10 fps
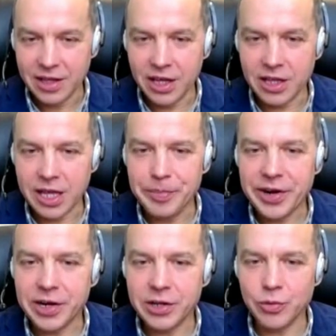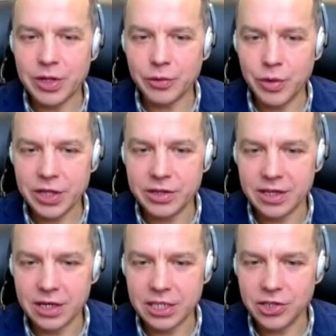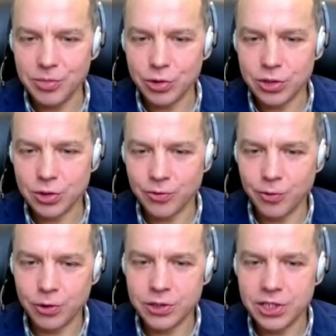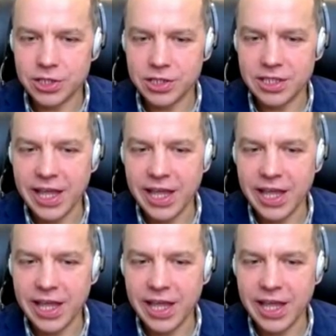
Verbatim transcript: And compared it with contribution of volunteers